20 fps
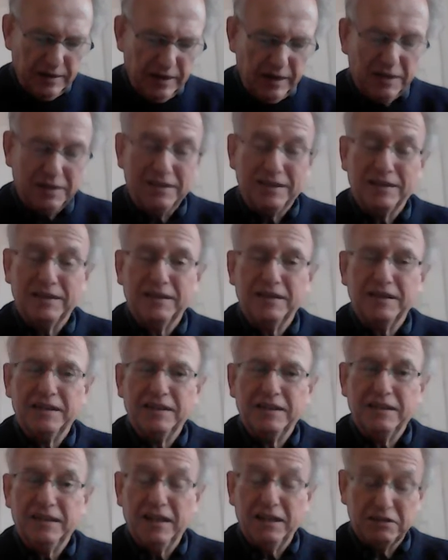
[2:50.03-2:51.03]
And,
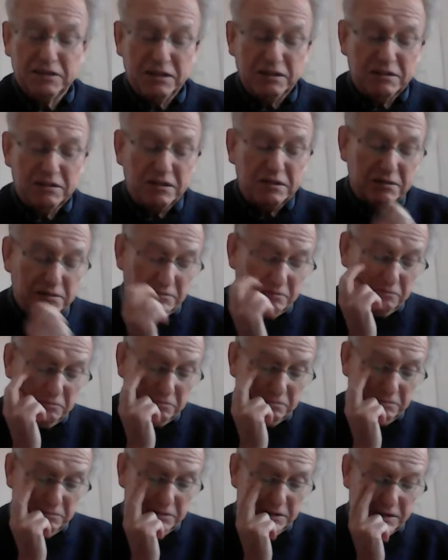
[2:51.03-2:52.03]
yeah, it's, it's
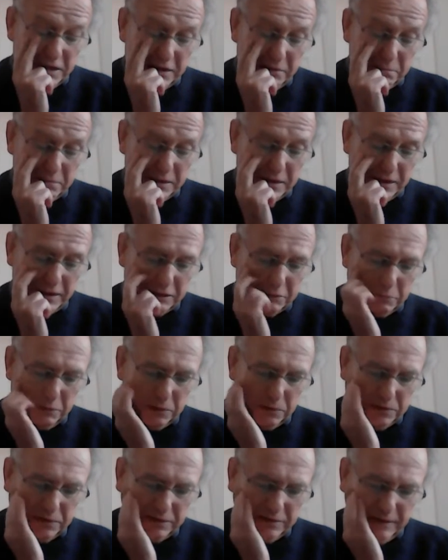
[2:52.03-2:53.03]
resentment, I
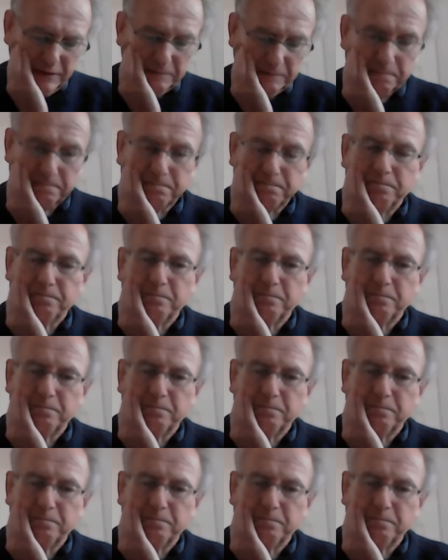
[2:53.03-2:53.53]
suppose, isn't it?